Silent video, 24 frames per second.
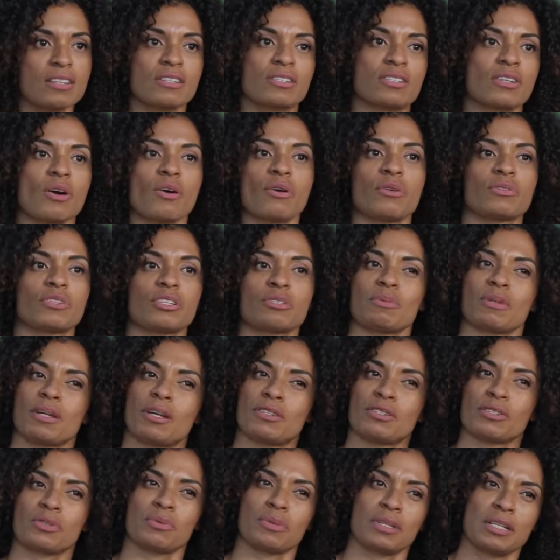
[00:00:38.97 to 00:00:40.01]
So just
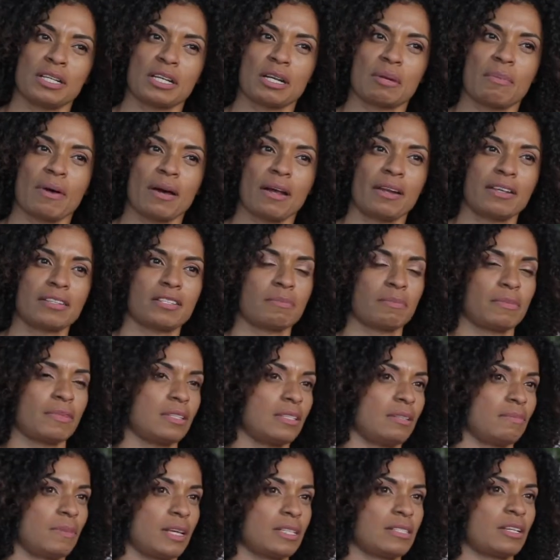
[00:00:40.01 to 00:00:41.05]
because you're reading about it
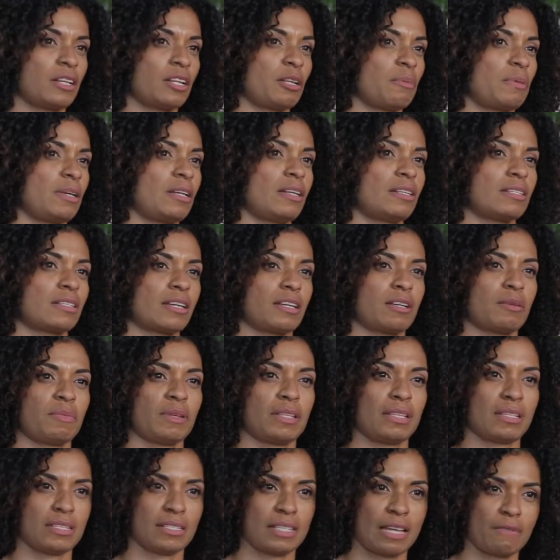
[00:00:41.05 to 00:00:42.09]
doesn't necessarily mean it's going to
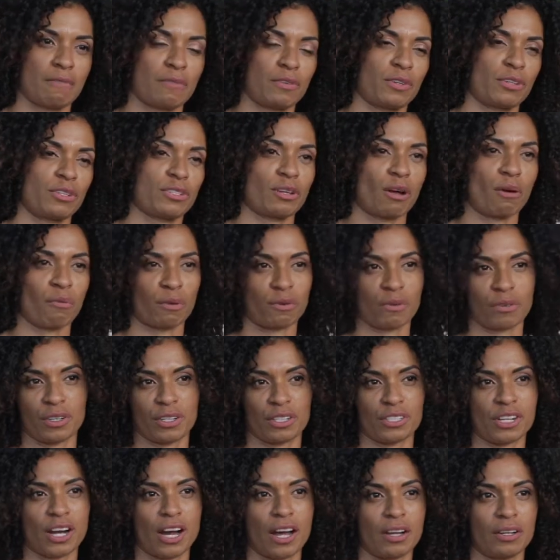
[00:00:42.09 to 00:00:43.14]
be the same for yourself or for
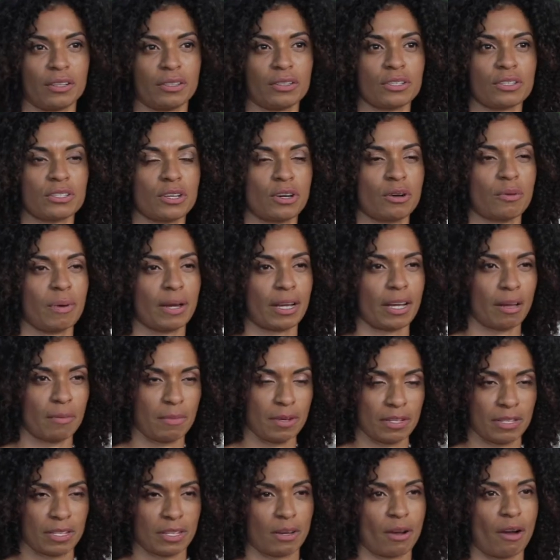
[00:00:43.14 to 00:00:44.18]
your child. So by
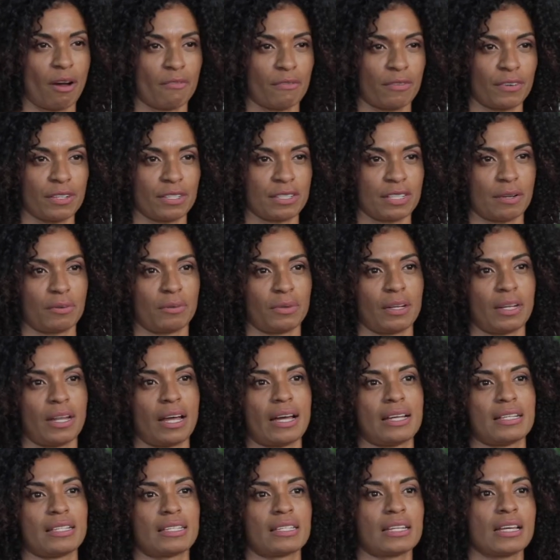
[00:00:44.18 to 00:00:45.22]
coming to the conference, I
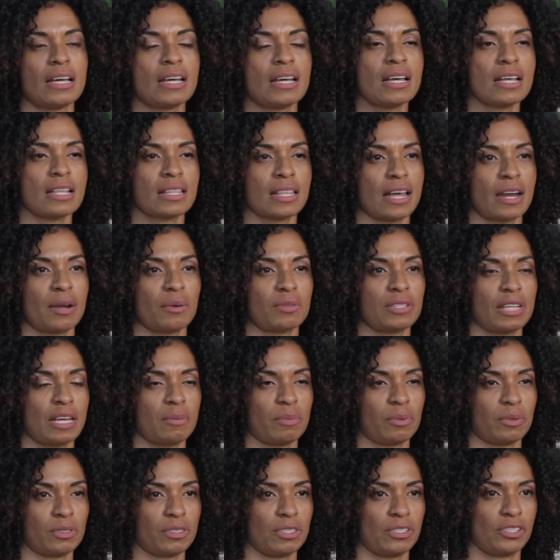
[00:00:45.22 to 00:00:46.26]
realized that I was
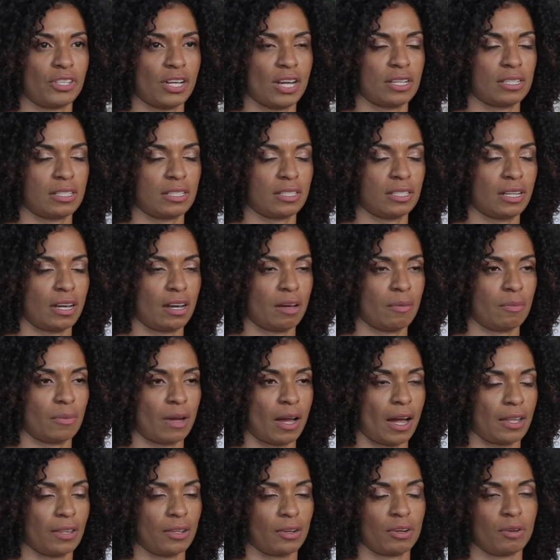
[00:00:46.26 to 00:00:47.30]
able to just
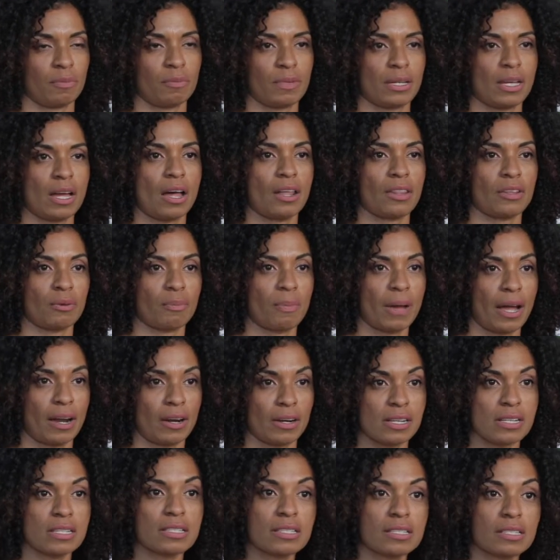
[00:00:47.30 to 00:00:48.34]
either meet other
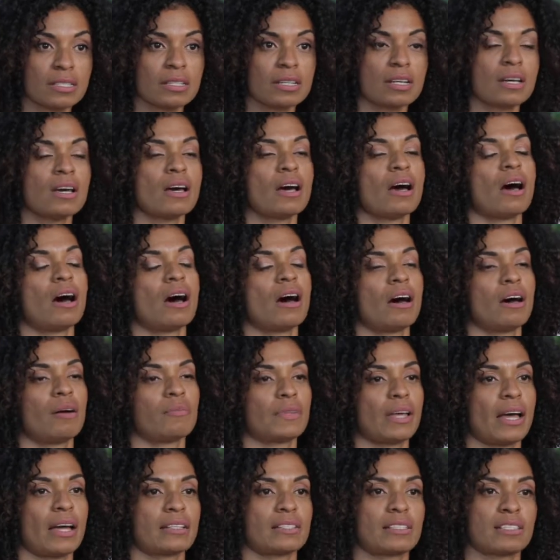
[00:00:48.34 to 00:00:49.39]
parents
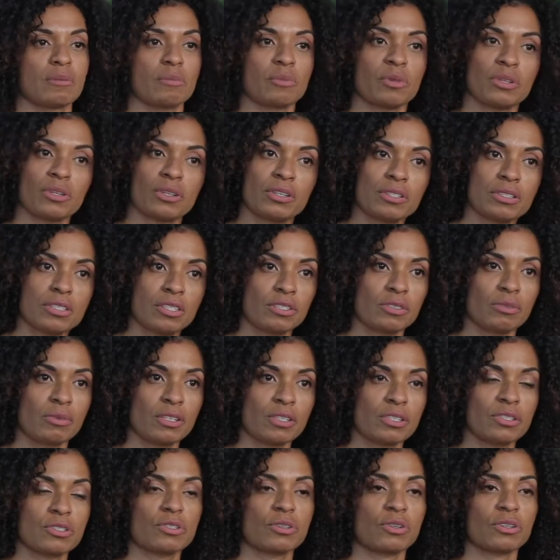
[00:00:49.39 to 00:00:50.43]
that had similar
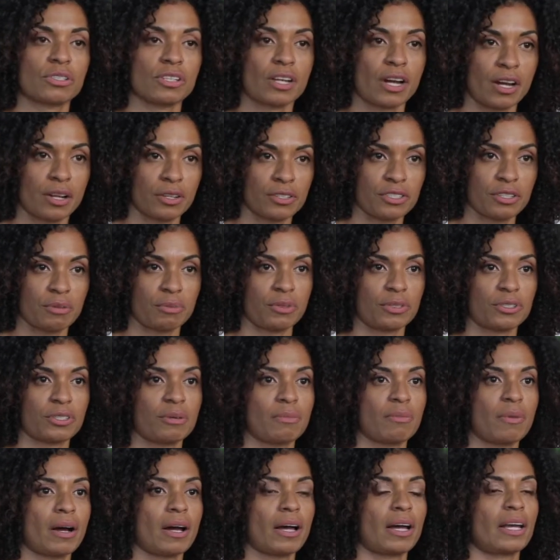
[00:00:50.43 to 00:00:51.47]
situations or a child similar
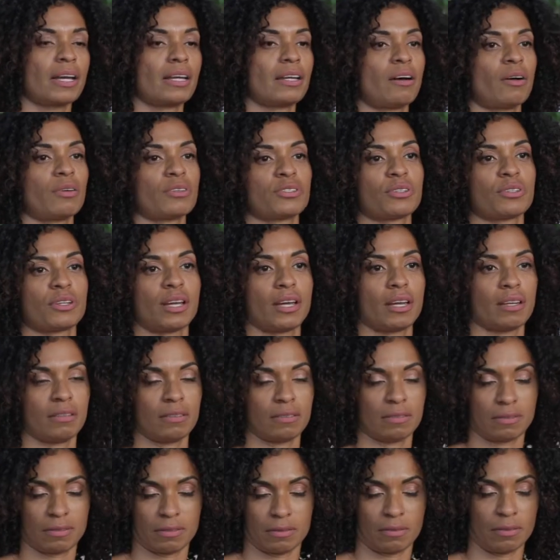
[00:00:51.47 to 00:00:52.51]
to mine, also get
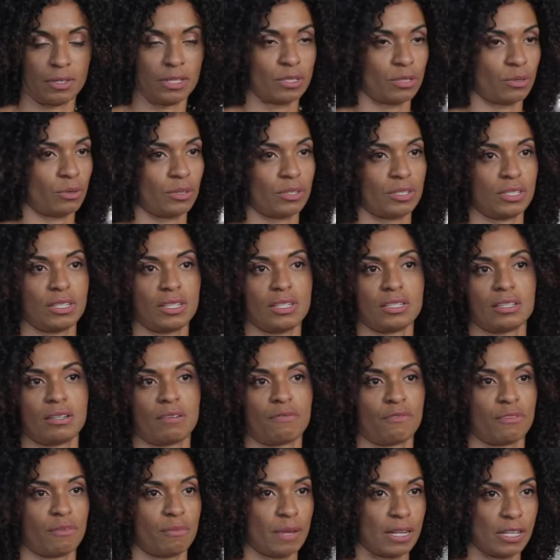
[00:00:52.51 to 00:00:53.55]
resources
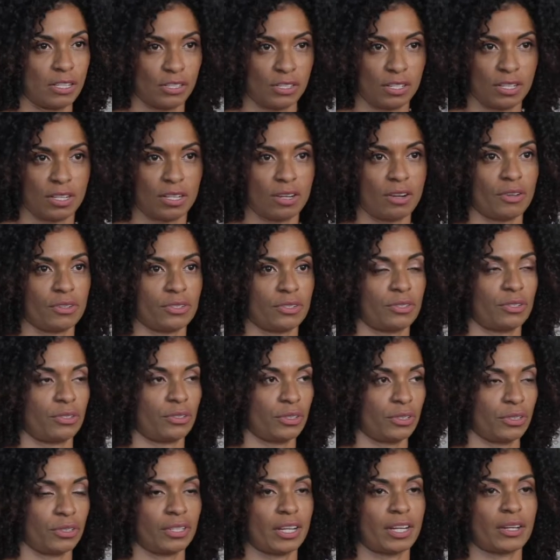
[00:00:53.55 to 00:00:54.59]
and information, and also
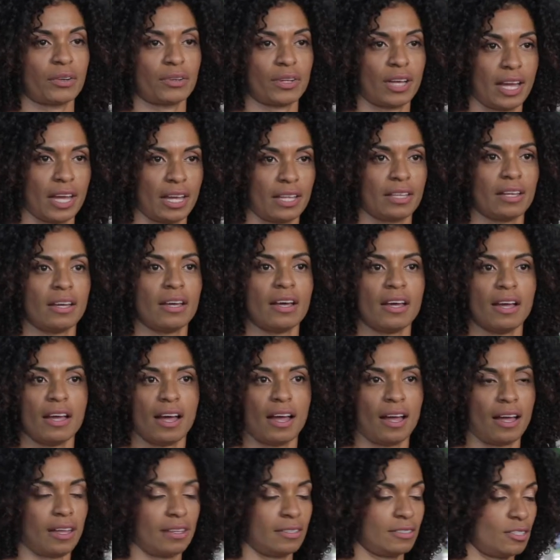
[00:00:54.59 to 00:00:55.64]
learn like, okay,
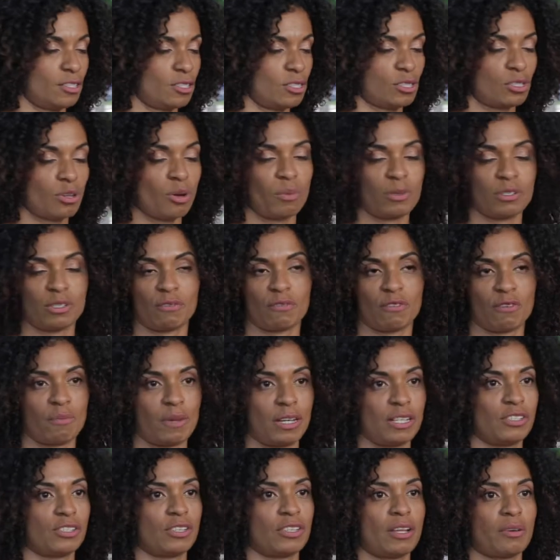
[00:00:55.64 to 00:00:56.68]
just so much
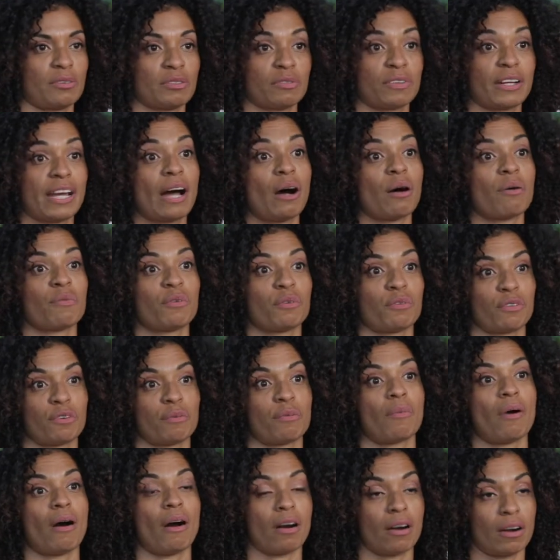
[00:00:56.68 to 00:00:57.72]
information that was very helpful
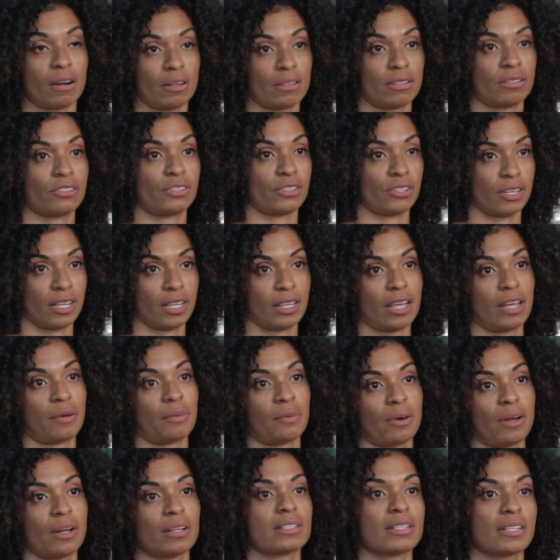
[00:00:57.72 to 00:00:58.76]
for our journey that
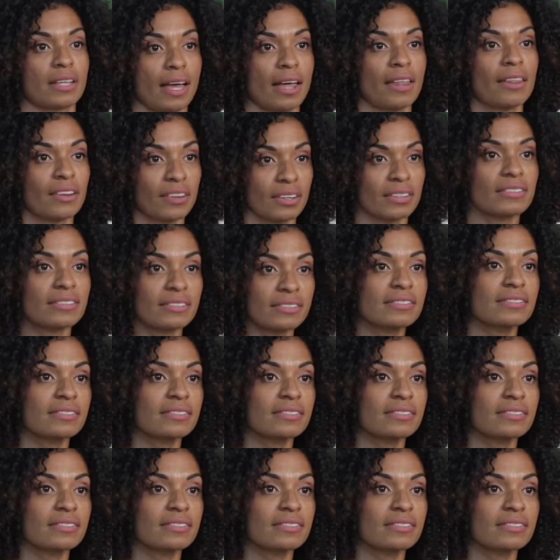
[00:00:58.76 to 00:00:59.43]
we're on together.